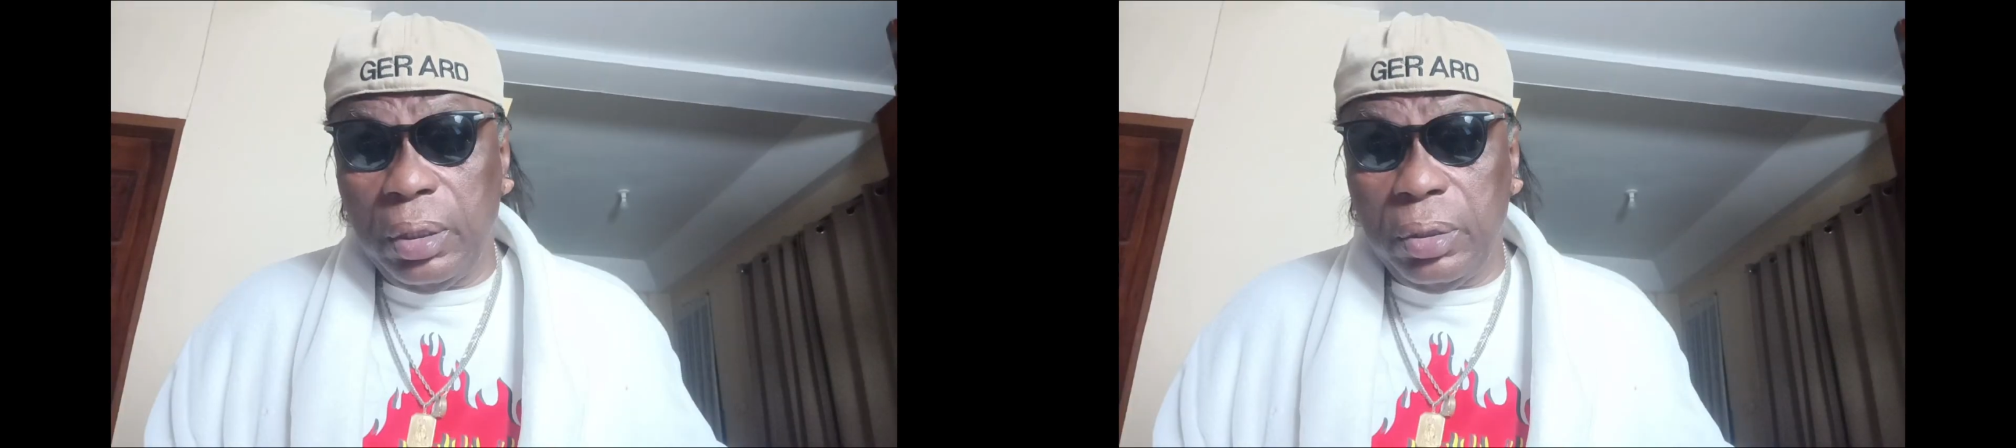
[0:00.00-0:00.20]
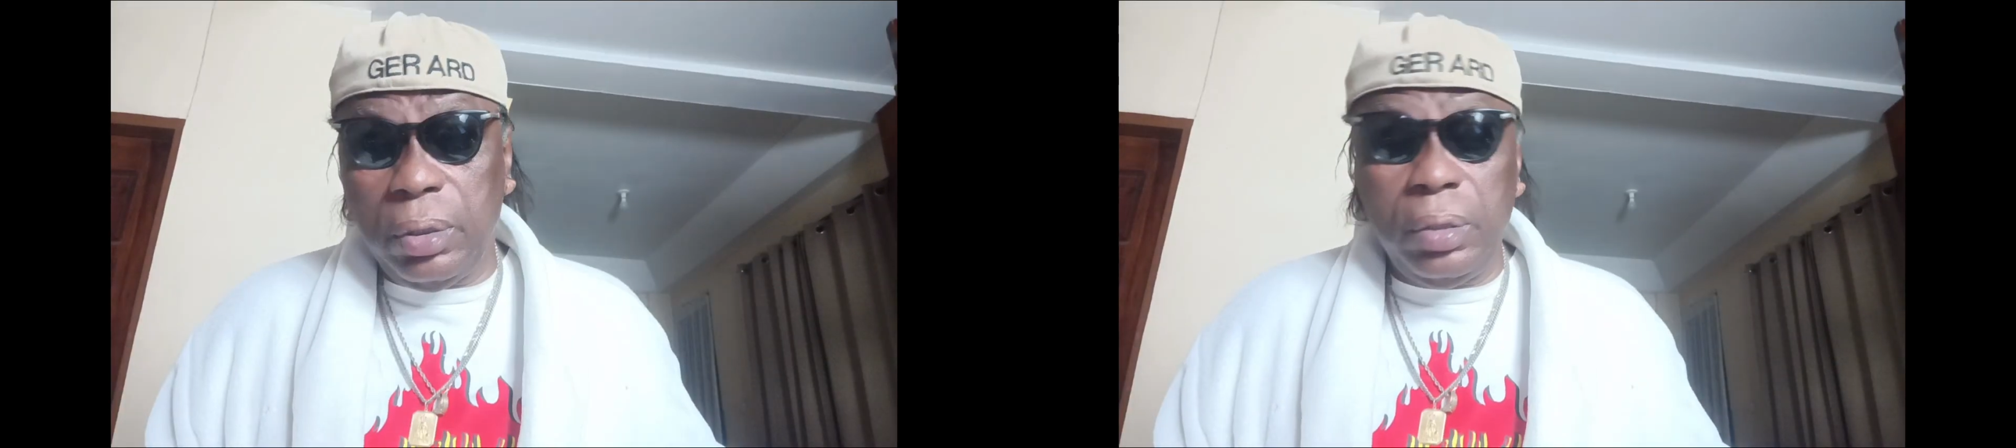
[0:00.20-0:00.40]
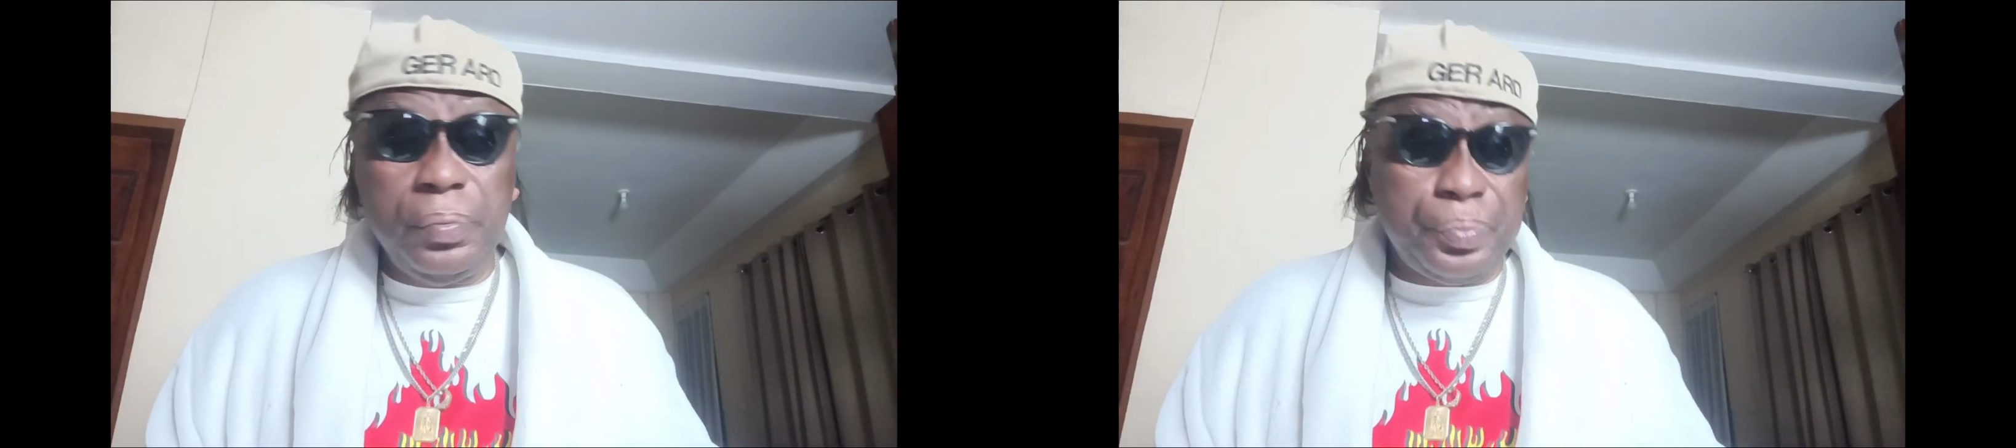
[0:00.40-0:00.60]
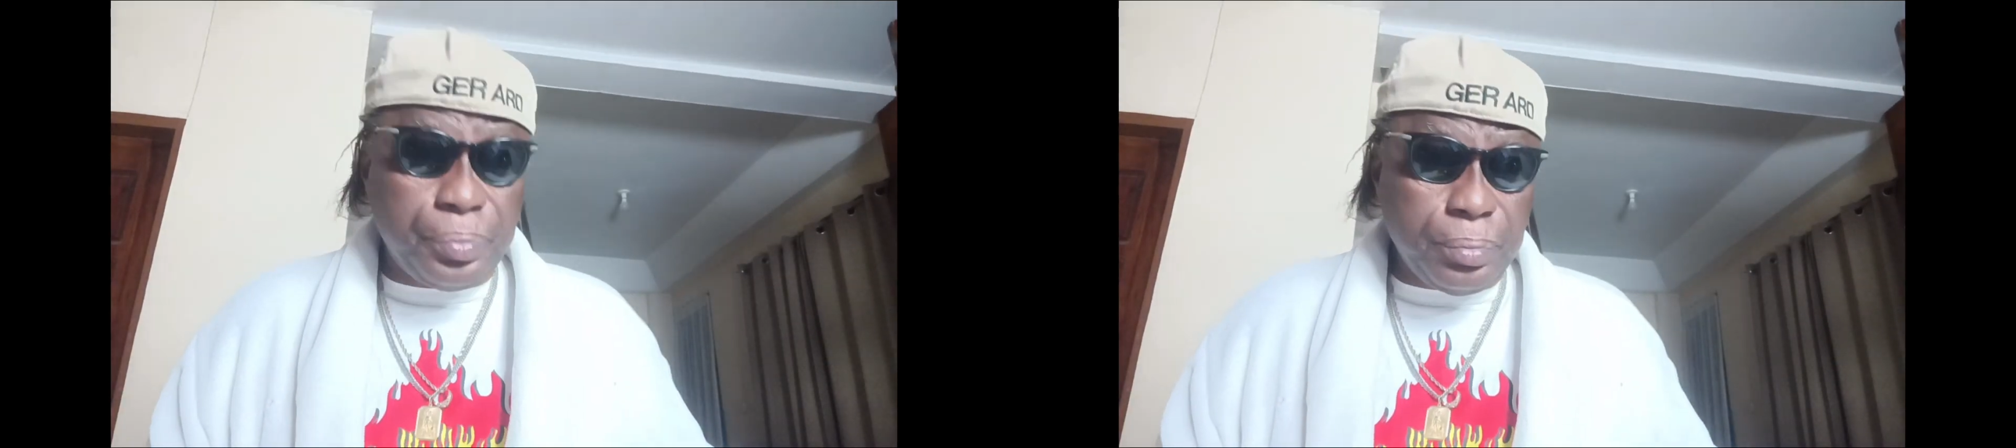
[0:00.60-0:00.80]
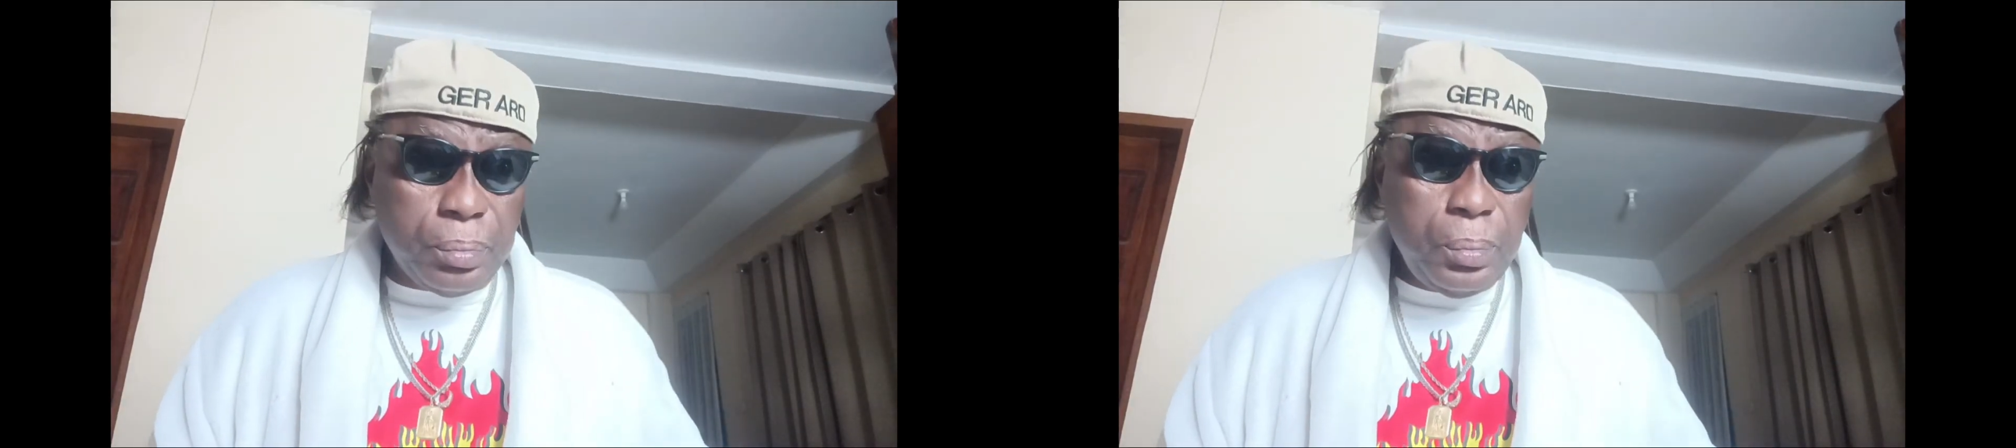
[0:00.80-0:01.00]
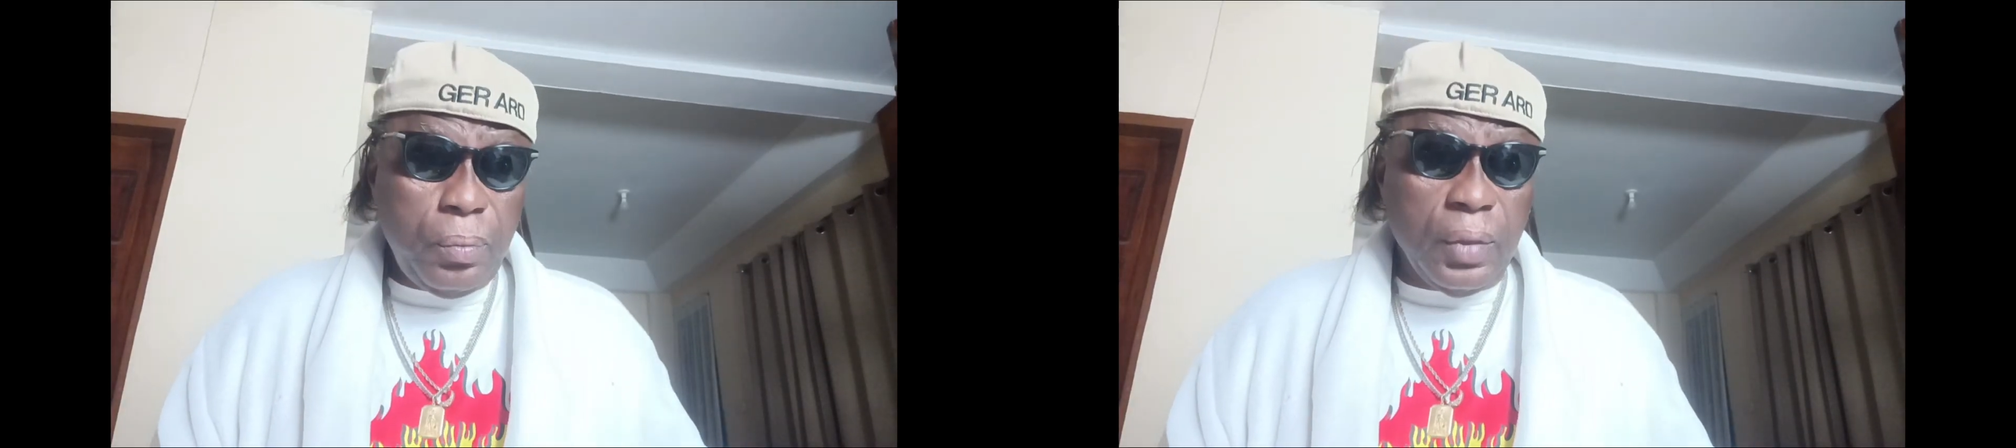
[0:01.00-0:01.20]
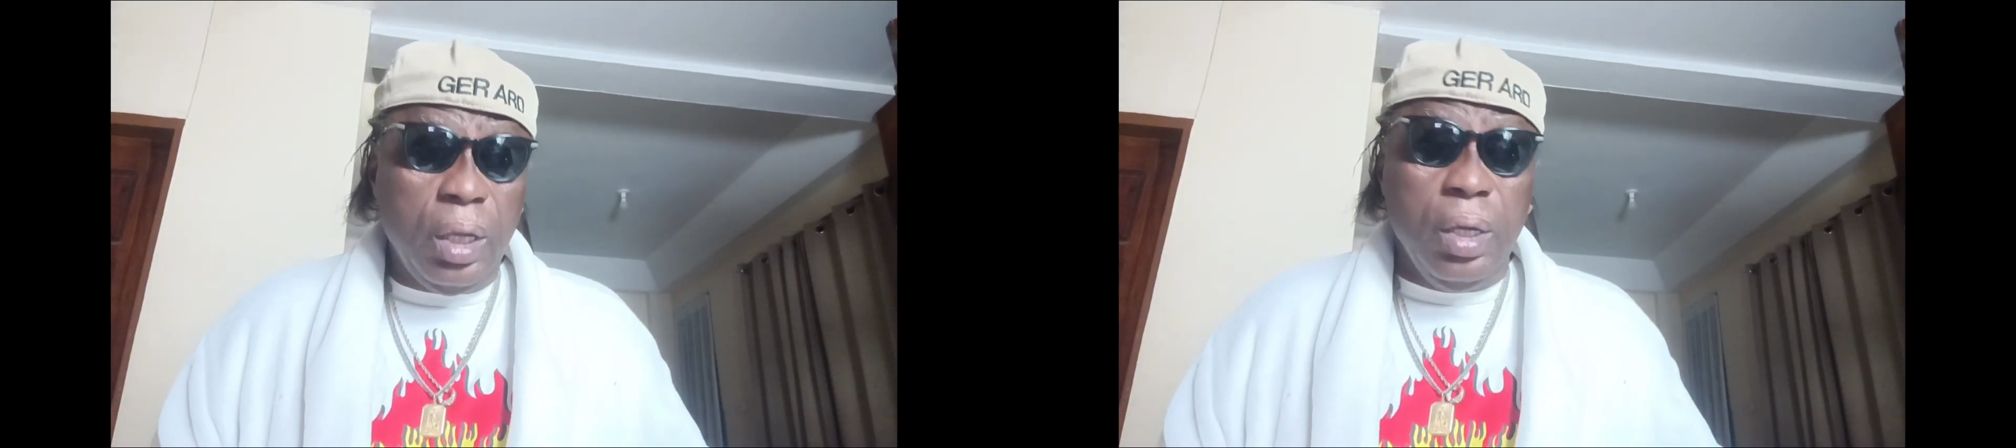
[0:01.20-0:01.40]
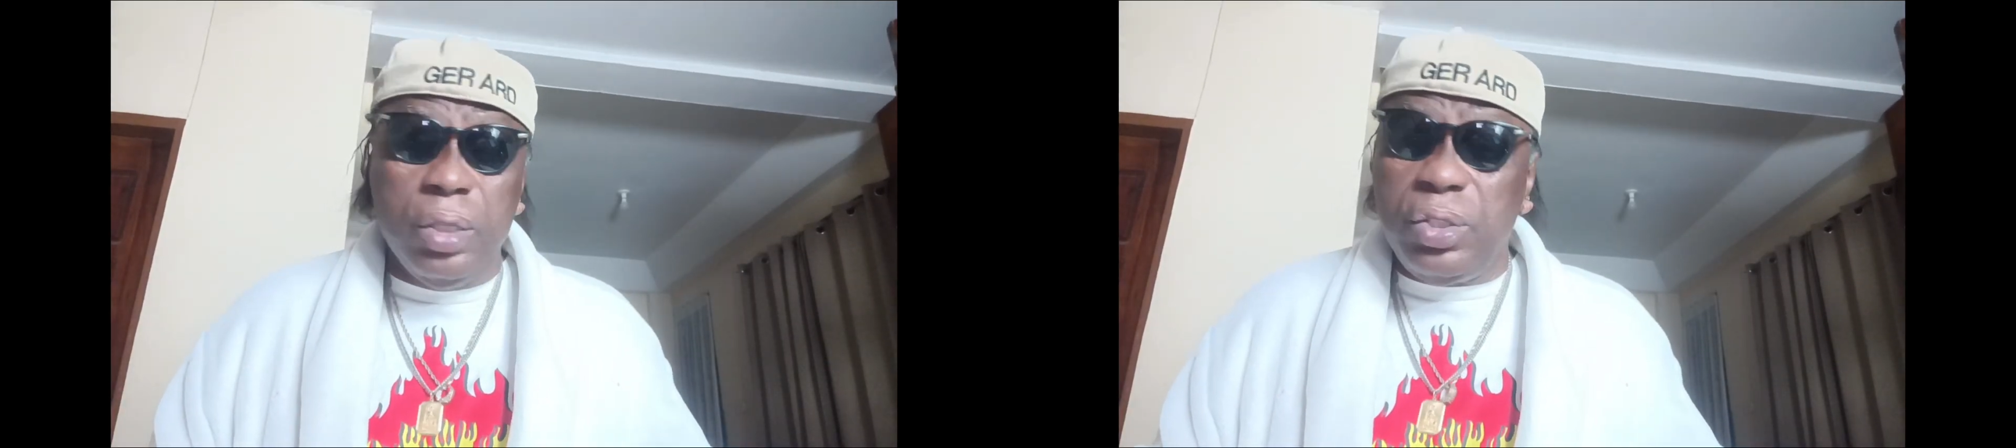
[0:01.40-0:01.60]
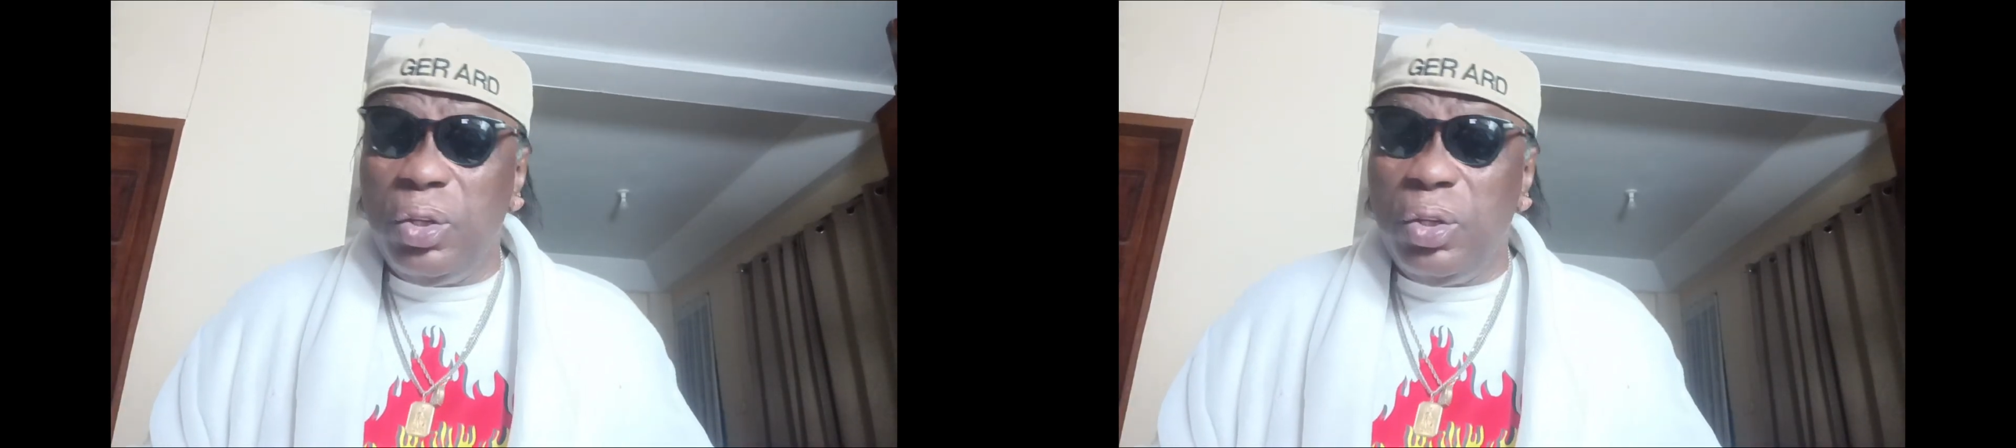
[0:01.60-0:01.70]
You know? So